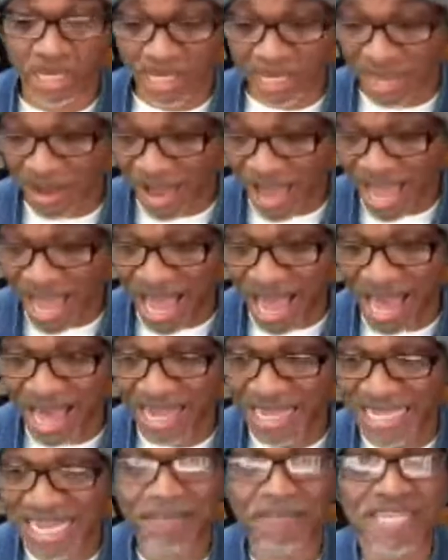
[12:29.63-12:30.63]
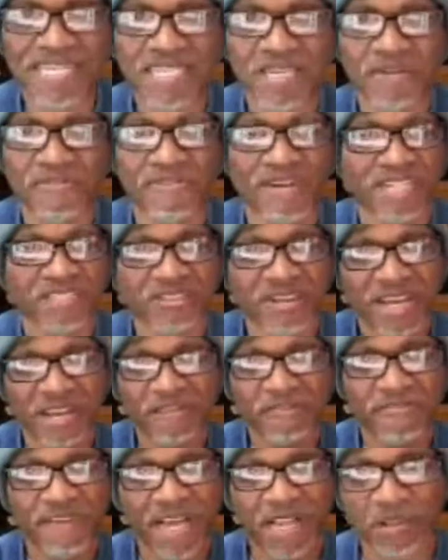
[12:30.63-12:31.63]
Now, like myself, I
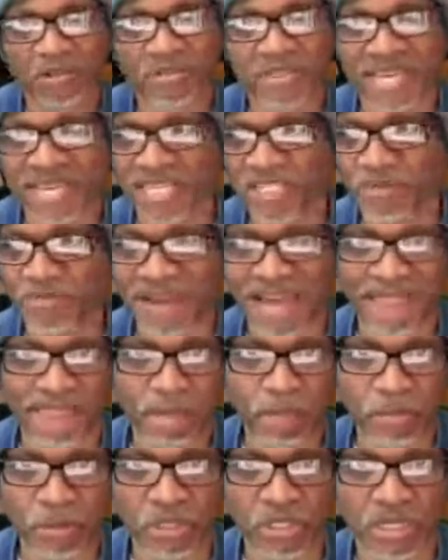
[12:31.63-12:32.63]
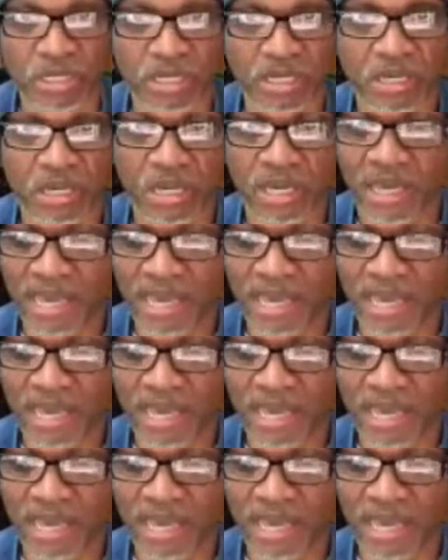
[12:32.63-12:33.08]
try to follow things by the book,